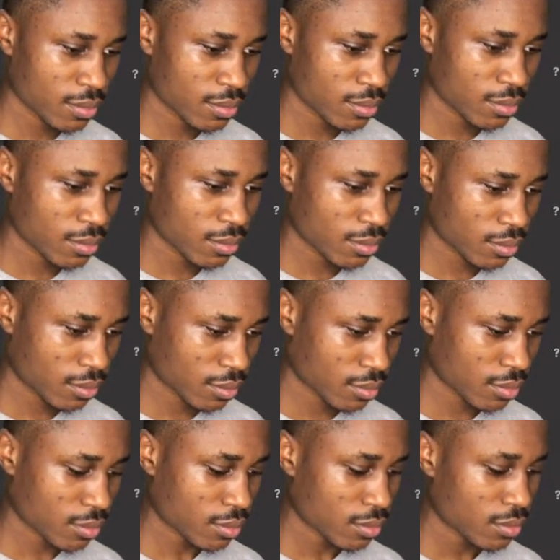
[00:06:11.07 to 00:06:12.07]

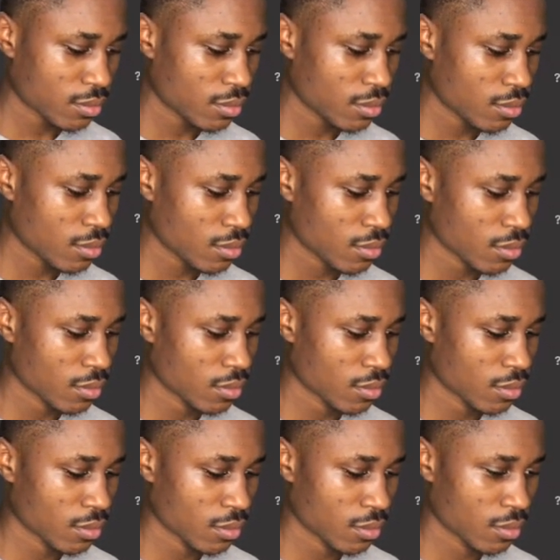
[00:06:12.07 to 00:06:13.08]

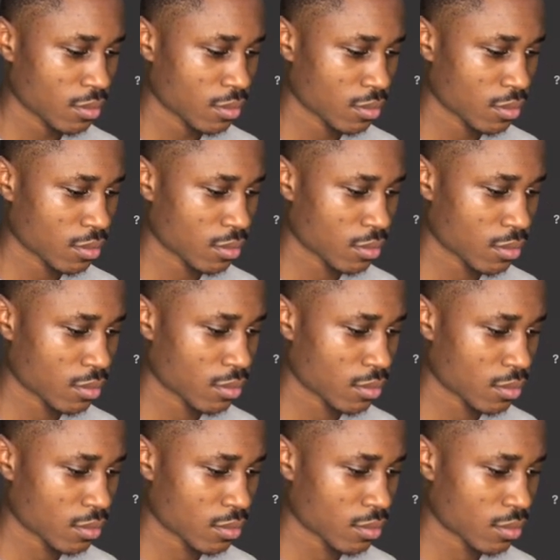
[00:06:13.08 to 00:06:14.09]
No one is speaking in this clip.